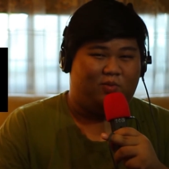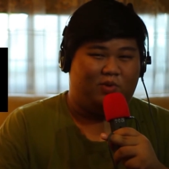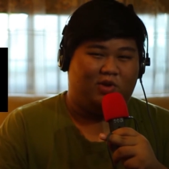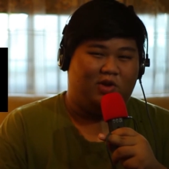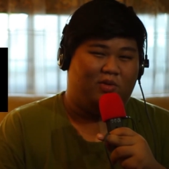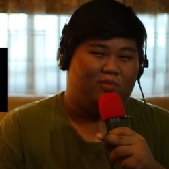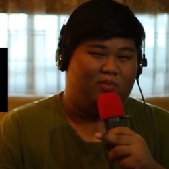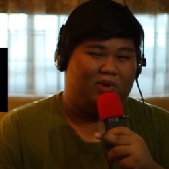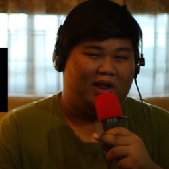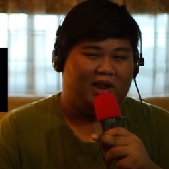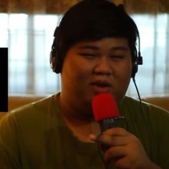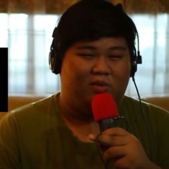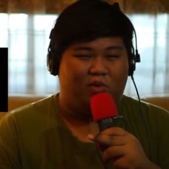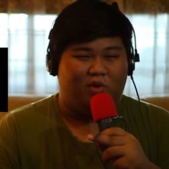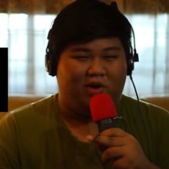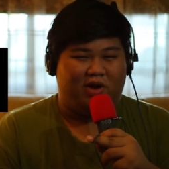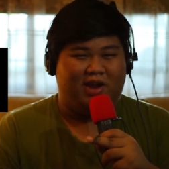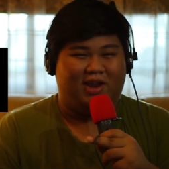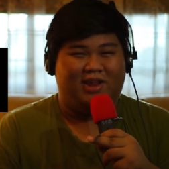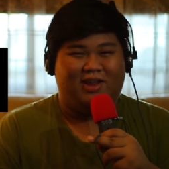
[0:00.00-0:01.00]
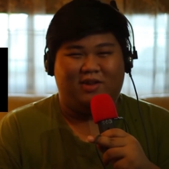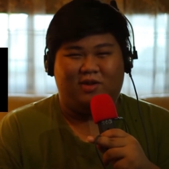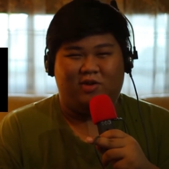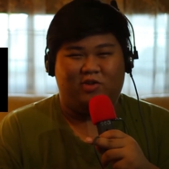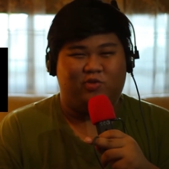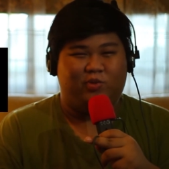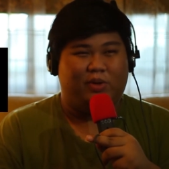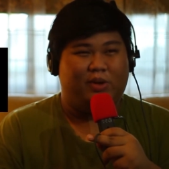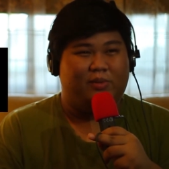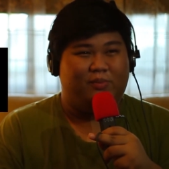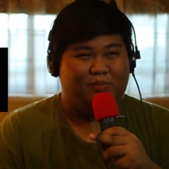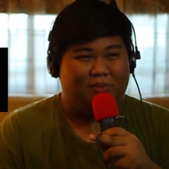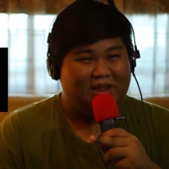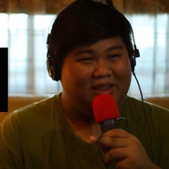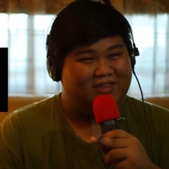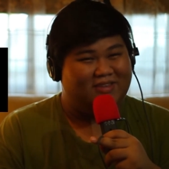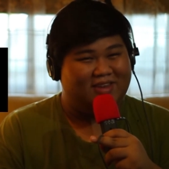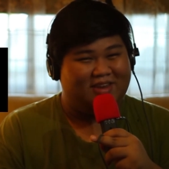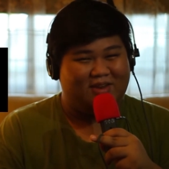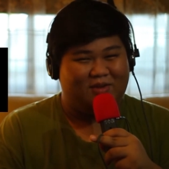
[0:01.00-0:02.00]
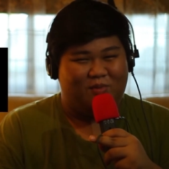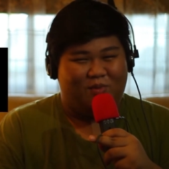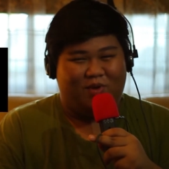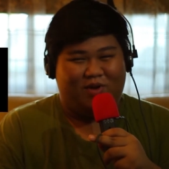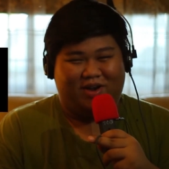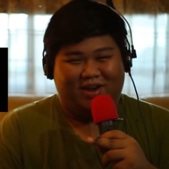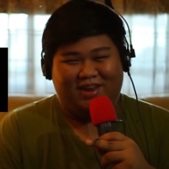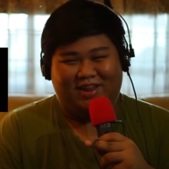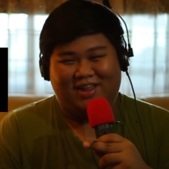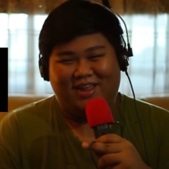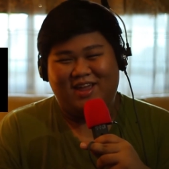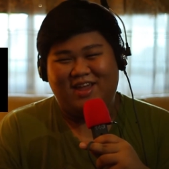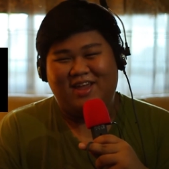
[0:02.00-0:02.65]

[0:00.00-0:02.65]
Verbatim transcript: We don't play in the morning because we are busy in the morning.